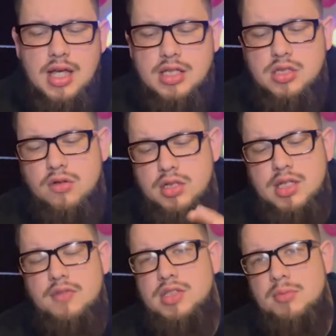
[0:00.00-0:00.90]
And so if there's
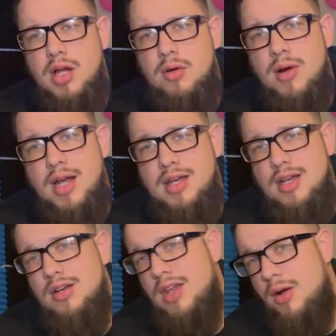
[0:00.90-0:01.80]
ever something I write in
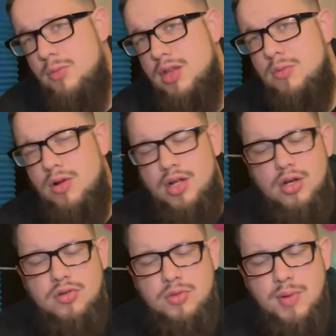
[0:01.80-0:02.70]
here that I really want to go